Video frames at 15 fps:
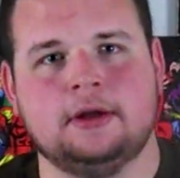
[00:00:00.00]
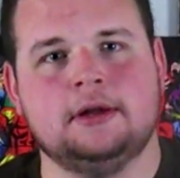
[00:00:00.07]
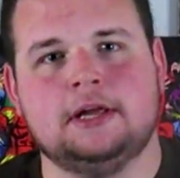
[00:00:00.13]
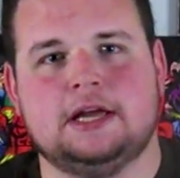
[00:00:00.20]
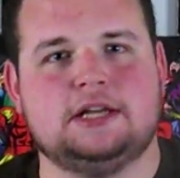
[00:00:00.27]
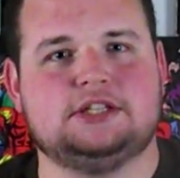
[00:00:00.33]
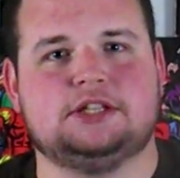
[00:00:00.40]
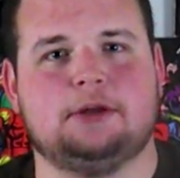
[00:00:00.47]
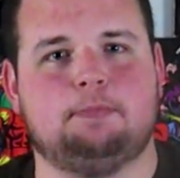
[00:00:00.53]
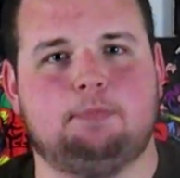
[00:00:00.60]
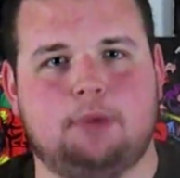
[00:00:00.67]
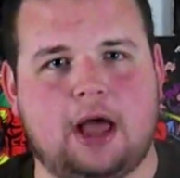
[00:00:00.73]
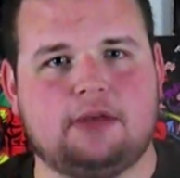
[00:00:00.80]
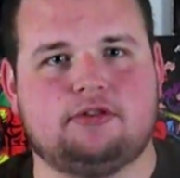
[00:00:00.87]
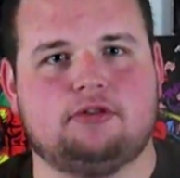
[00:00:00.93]
is the
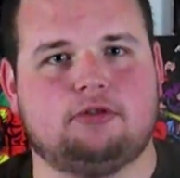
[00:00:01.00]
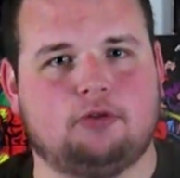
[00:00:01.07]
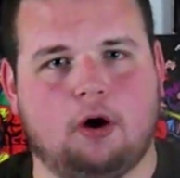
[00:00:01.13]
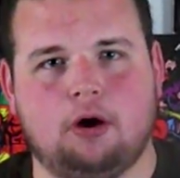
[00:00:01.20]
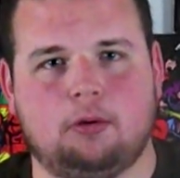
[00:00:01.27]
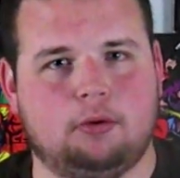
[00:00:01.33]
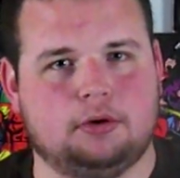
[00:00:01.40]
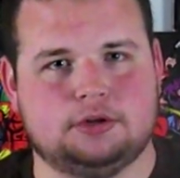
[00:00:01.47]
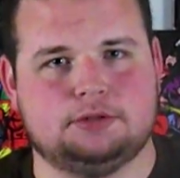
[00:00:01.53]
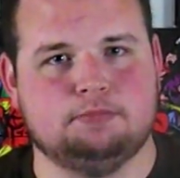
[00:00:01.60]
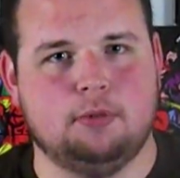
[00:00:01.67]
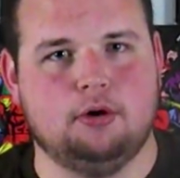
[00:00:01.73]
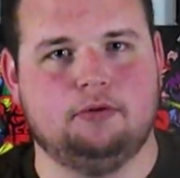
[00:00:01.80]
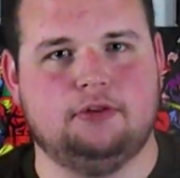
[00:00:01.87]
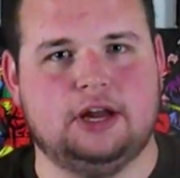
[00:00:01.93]
best Star Wars
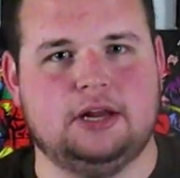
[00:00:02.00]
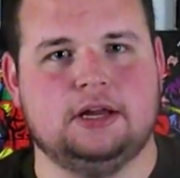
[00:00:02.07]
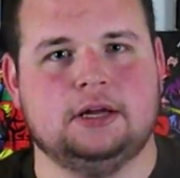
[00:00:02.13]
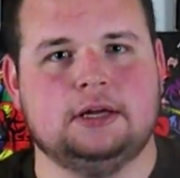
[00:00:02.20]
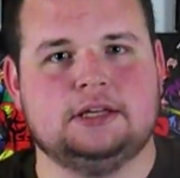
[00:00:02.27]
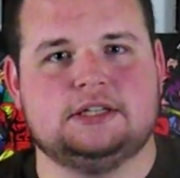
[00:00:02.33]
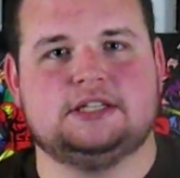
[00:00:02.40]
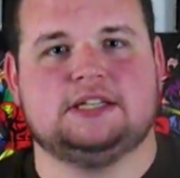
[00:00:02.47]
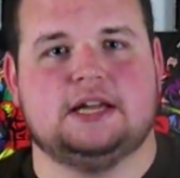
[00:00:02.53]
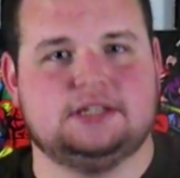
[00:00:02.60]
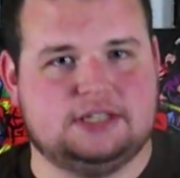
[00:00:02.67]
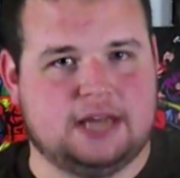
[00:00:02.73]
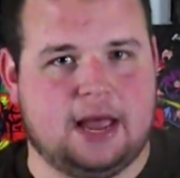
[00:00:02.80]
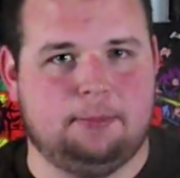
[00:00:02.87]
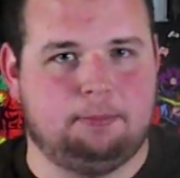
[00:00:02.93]
movie
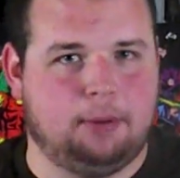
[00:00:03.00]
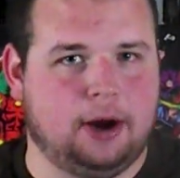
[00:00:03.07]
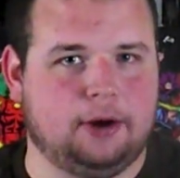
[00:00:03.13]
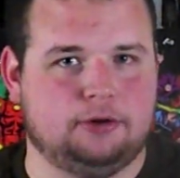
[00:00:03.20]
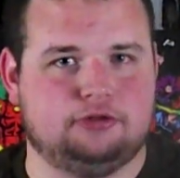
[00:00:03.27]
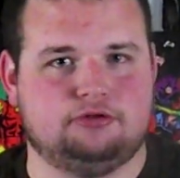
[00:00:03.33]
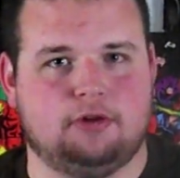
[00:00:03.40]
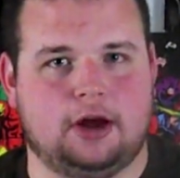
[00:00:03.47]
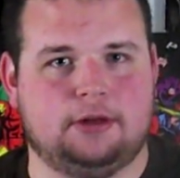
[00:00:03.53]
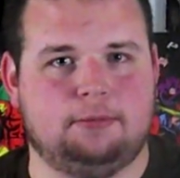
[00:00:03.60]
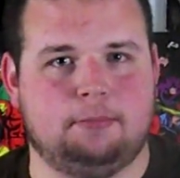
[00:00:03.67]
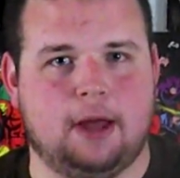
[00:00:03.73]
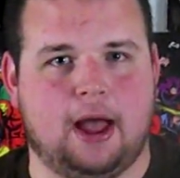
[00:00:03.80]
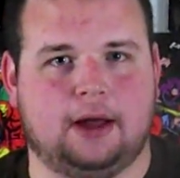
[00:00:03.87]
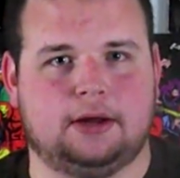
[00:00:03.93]
since Empire Strikes
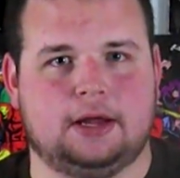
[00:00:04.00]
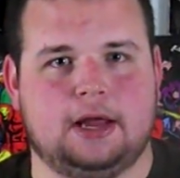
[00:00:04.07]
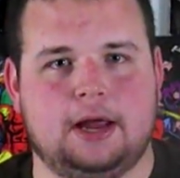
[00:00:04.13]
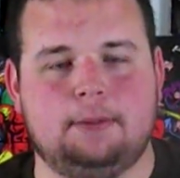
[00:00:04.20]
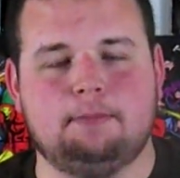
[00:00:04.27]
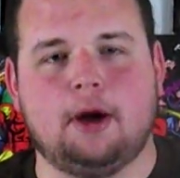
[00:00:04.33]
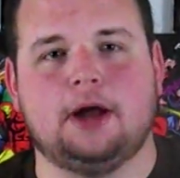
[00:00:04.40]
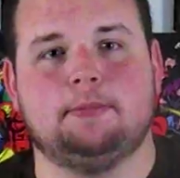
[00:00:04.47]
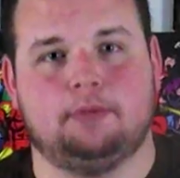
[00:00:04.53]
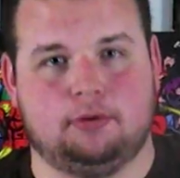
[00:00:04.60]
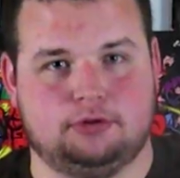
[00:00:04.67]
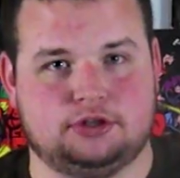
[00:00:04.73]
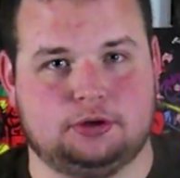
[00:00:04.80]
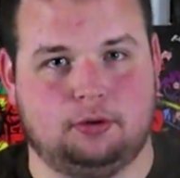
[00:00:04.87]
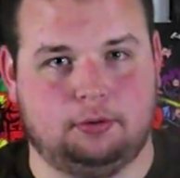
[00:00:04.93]
Back, in my
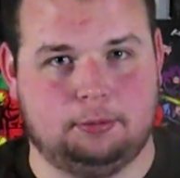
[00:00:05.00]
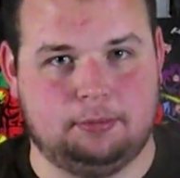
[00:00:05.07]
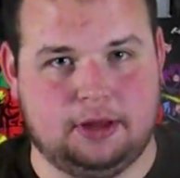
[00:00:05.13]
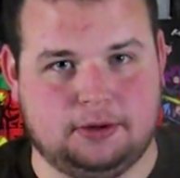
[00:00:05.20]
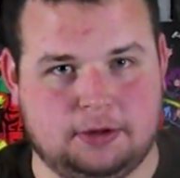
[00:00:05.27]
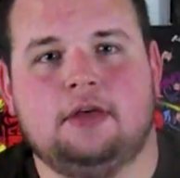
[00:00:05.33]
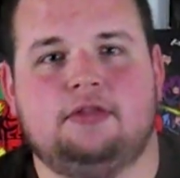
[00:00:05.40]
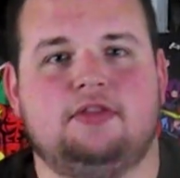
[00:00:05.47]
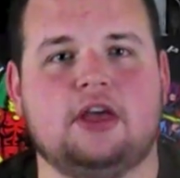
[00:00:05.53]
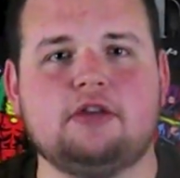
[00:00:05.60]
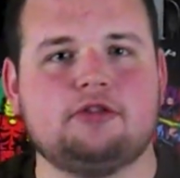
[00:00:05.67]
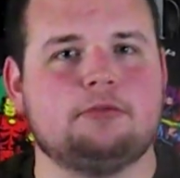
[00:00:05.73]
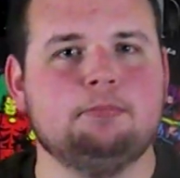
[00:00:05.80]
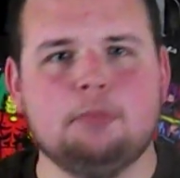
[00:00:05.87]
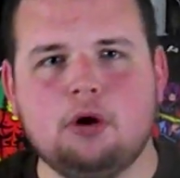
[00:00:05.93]
personal opinion.
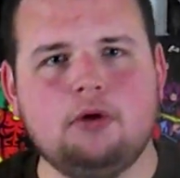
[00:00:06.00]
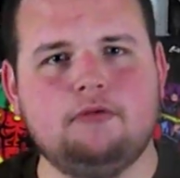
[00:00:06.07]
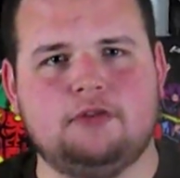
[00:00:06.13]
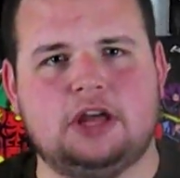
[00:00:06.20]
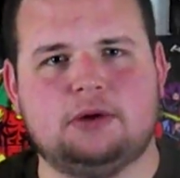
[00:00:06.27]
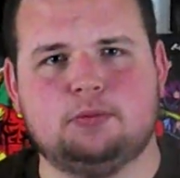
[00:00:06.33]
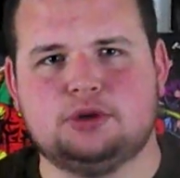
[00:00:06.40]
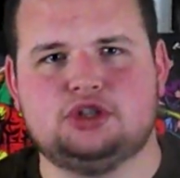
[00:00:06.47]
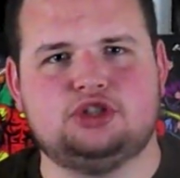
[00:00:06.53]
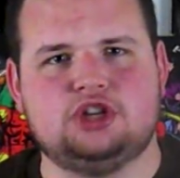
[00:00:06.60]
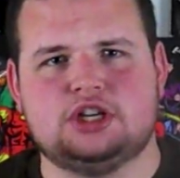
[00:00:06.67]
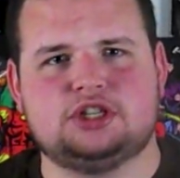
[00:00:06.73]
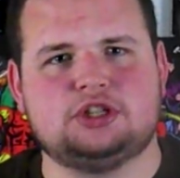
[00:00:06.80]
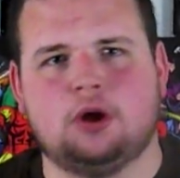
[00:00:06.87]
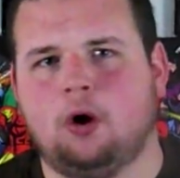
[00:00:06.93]
This movie was
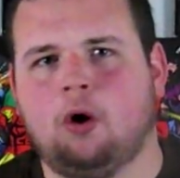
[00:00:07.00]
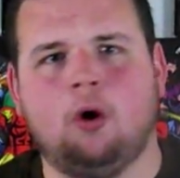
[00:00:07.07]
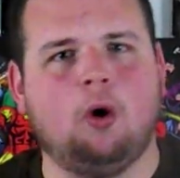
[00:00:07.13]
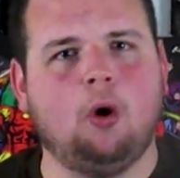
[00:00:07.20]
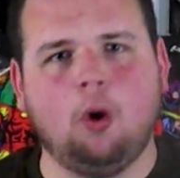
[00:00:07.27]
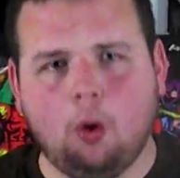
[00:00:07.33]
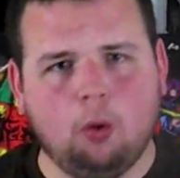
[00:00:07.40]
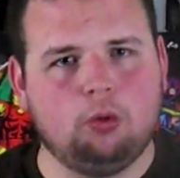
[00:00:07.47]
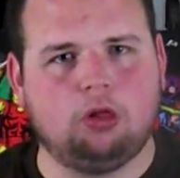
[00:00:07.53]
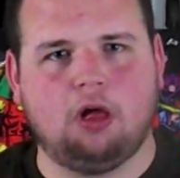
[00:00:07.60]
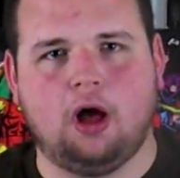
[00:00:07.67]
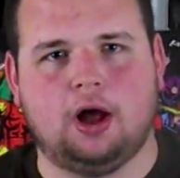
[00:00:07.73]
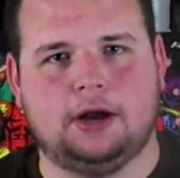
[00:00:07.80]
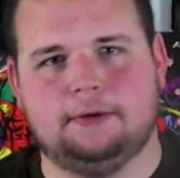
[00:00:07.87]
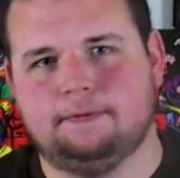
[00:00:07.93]
just a whole
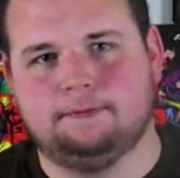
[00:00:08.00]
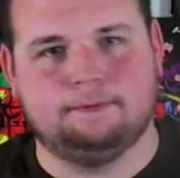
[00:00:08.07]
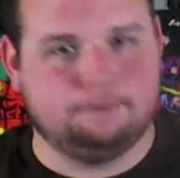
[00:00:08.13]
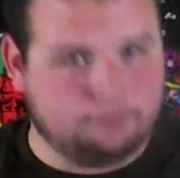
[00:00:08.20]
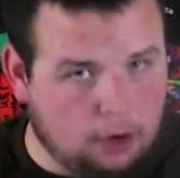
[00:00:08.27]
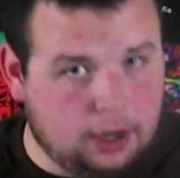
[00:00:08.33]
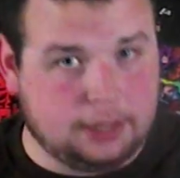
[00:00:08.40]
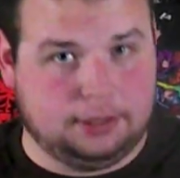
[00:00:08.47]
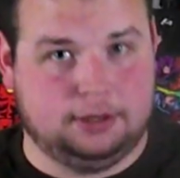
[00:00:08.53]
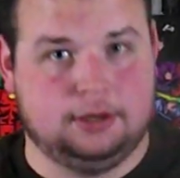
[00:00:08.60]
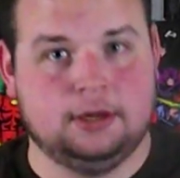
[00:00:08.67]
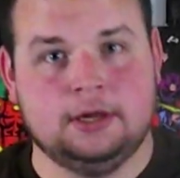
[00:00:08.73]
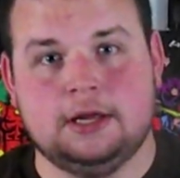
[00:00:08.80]
lot of fun.